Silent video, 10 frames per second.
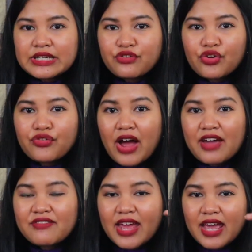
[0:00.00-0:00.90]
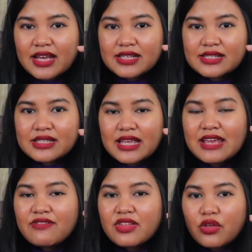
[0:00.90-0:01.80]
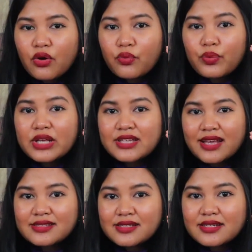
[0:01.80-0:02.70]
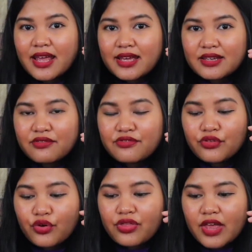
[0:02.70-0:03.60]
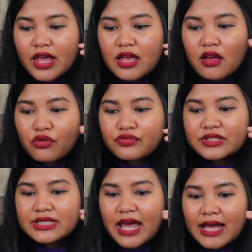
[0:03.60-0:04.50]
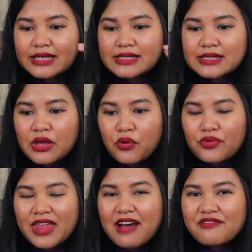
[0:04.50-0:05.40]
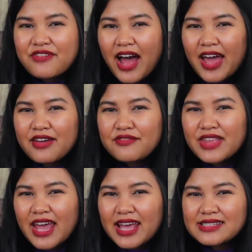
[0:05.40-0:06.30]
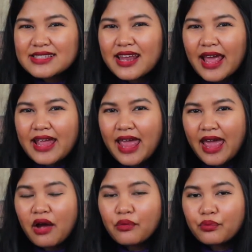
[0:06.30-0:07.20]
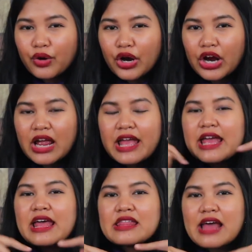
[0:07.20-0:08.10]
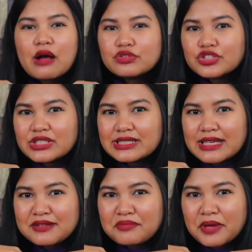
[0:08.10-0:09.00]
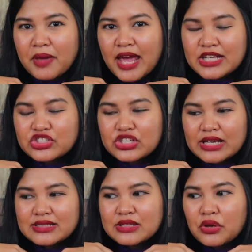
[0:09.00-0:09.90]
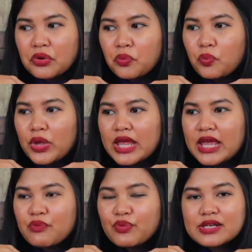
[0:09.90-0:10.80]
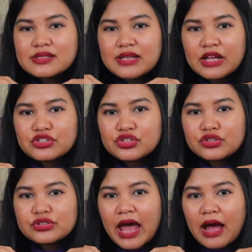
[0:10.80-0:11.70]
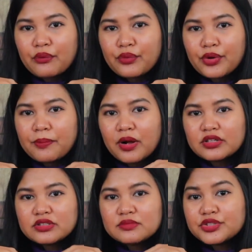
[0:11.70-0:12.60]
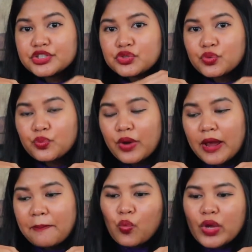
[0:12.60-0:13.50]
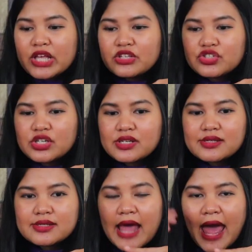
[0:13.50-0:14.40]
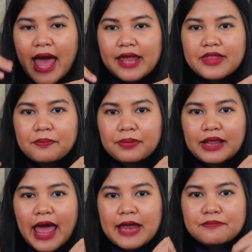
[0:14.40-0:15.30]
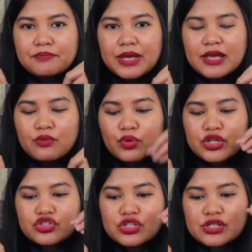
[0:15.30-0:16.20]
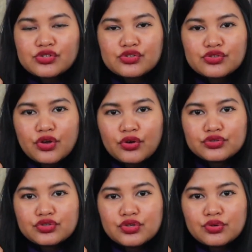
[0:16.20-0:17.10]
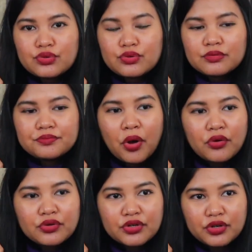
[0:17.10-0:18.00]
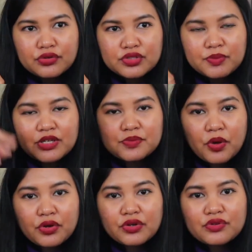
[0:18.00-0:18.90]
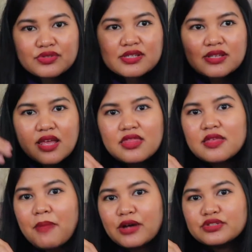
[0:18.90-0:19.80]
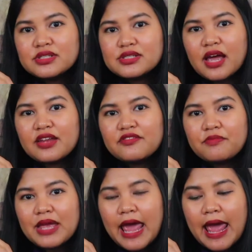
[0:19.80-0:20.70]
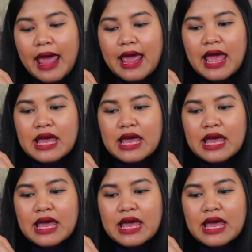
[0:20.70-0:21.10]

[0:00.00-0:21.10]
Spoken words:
for 5 days, even though we tested negative for the COVID test. So that 5 days that I can't work, that will just kill my paycheck. So we rescheduled our Baltimore trip. We just had a plan B, which is to go to Poconos, because Poconos is in the mountainside of PA.